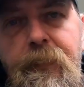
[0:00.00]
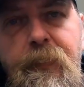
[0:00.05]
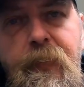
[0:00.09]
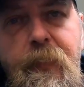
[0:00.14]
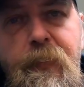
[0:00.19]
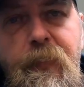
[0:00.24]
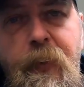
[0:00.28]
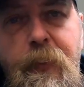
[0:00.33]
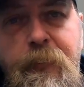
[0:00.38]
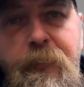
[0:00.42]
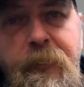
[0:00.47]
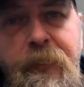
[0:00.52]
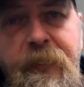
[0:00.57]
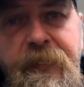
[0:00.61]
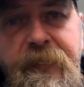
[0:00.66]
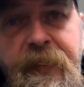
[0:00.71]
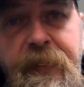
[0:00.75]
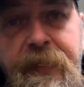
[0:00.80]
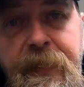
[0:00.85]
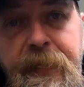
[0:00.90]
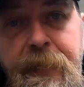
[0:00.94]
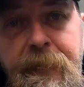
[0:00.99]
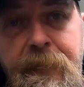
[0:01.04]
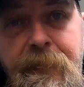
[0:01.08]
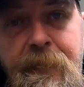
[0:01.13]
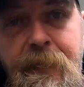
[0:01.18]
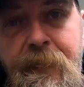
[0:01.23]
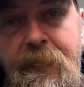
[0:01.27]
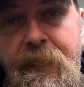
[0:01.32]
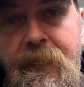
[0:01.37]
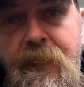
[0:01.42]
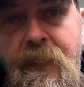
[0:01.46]
But most of the time,
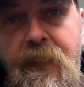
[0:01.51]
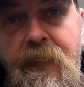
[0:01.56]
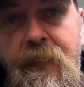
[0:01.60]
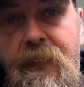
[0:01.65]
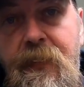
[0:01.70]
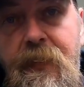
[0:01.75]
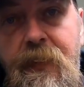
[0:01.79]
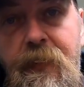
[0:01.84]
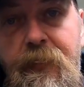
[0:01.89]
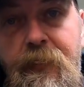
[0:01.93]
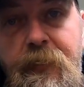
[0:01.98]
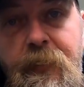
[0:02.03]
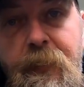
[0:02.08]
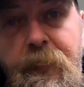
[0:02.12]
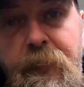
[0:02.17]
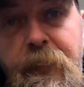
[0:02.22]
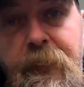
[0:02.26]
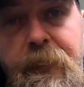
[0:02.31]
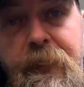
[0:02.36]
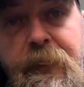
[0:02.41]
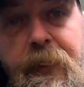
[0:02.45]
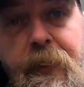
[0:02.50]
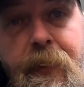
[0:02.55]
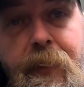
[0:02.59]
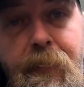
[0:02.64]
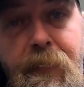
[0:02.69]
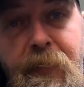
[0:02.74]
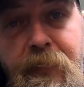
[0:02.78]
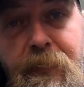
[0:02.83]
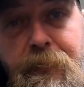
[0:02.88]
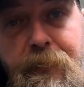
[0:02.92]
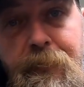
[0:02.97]
it's completely
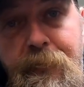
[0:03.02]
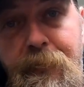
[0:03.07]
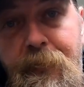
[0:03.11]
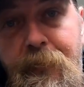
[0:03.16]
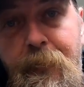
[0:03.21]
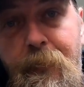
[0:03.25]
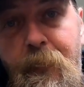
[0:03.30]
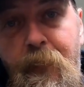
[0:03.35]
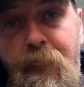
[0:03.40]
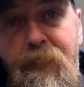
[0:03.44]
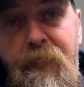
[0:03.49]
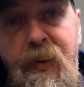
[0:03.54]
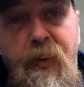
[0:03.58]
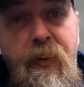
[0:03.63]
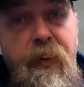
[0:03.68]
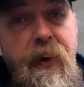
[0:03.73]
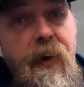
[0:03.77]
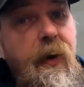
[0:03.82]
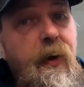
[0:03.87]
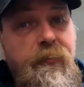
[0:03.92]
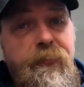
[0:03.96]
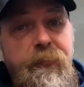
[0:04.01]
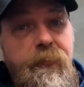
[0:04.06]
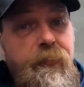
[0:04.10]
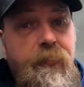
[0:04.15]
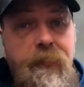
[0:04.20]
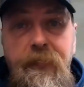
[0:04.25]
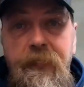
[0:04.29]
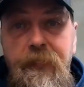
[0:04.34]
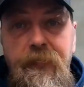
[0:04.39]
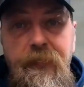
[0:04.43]
harmless and will burn off